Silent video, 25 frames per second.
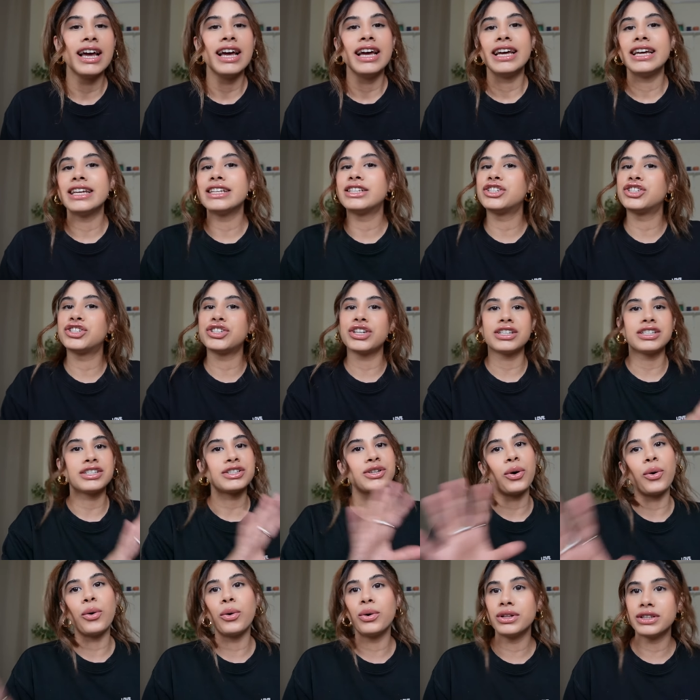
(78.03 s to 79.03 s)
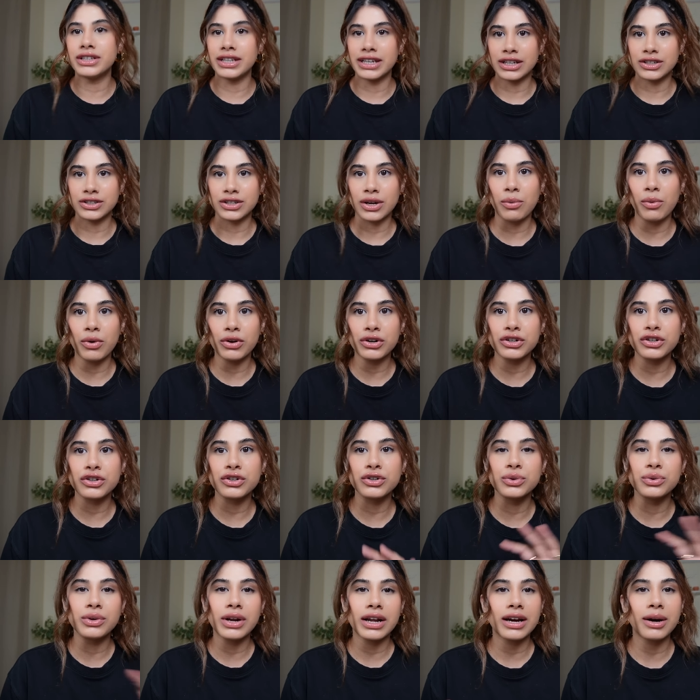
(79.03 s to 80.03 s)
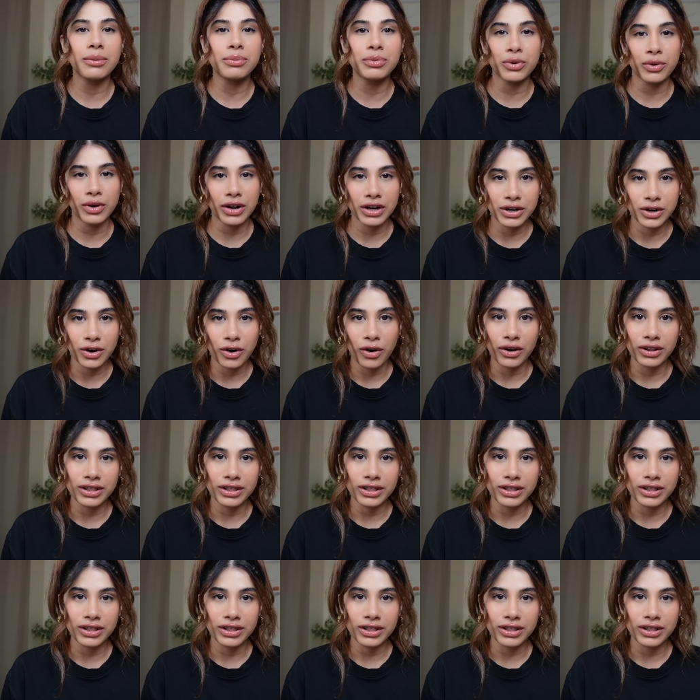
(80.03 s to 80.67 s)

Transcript: It's just the whole thing. So I wanted to do like a pro and con